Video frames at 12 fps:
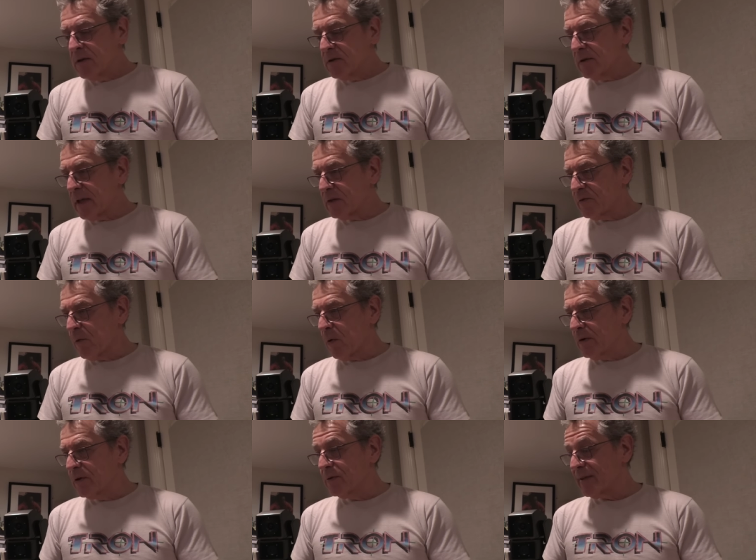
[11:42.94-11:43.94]
So that's
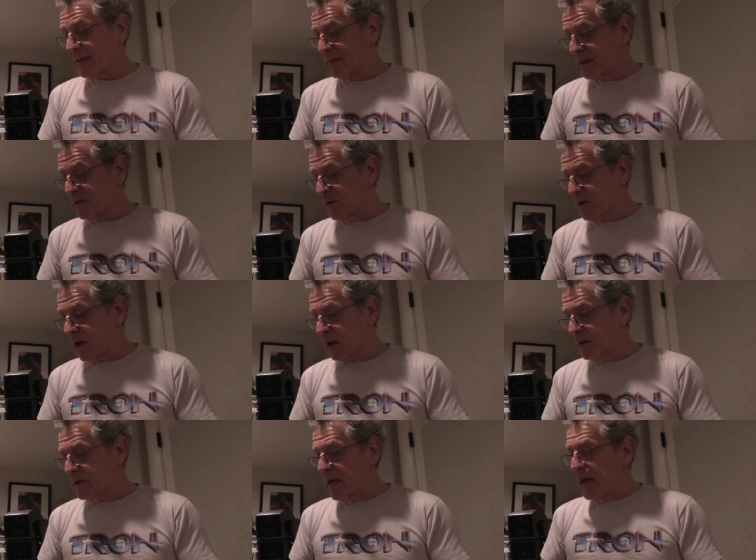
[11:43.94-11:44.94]
four and two is like
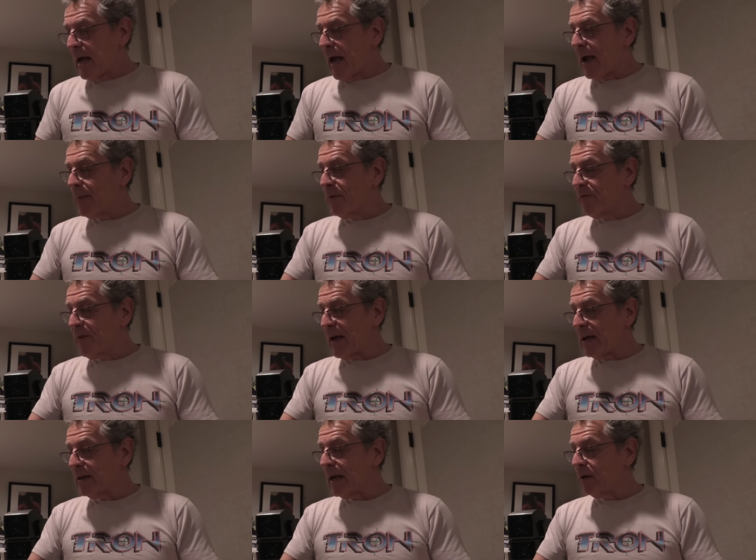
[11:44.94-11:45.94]
$600. And the
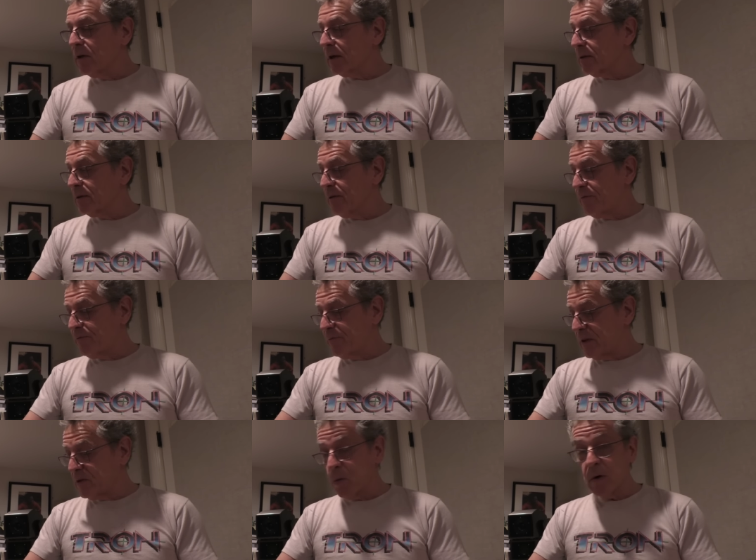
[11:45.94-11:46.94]
fan, now look, the,
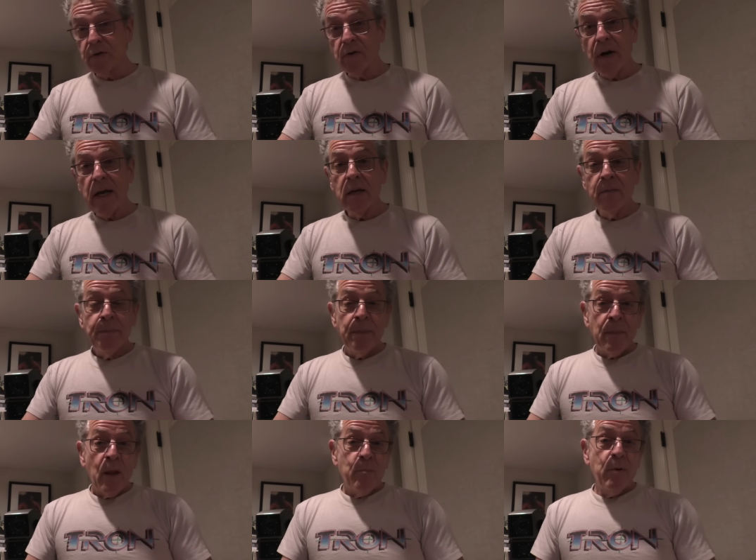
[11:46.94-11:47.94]
this works great,
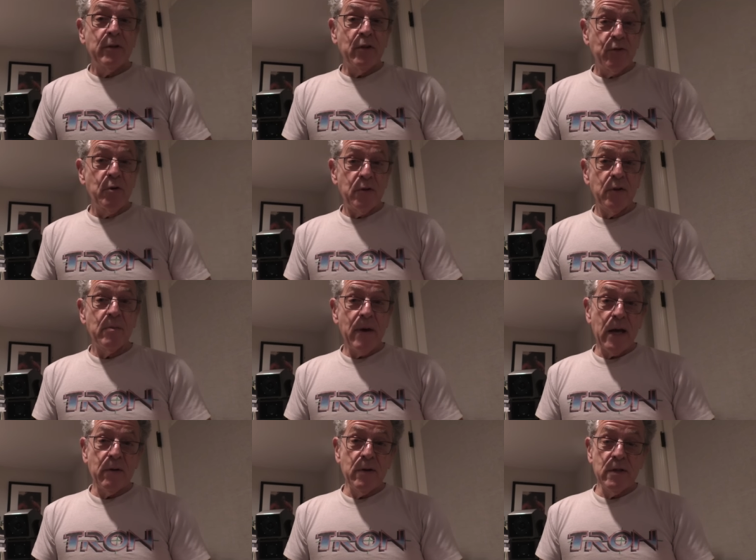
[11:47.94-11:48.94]
but the truth of the
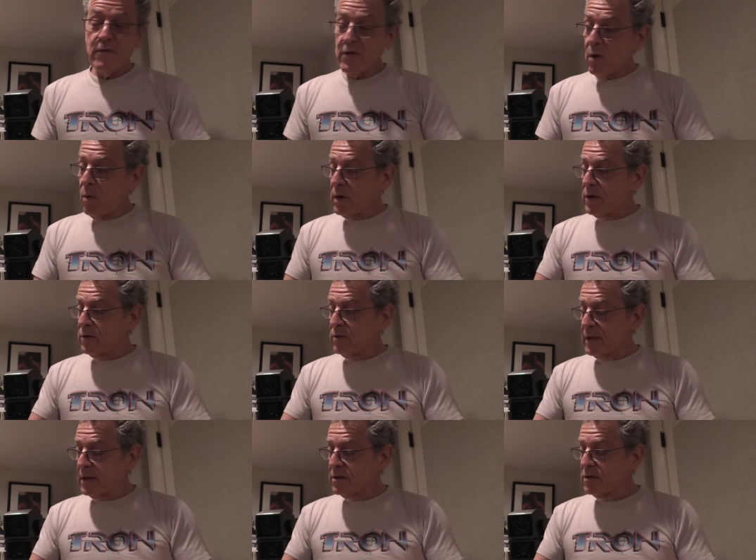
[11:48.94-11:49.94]
matter is if you don't want to
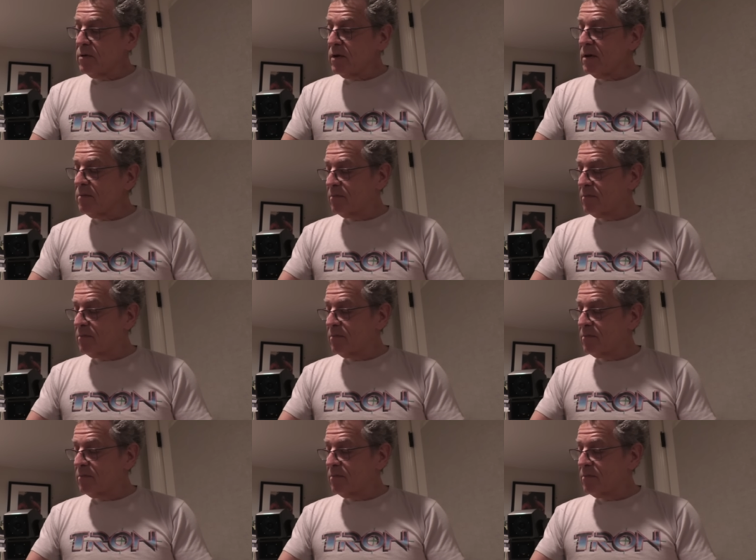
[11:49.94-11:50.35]
do this, you could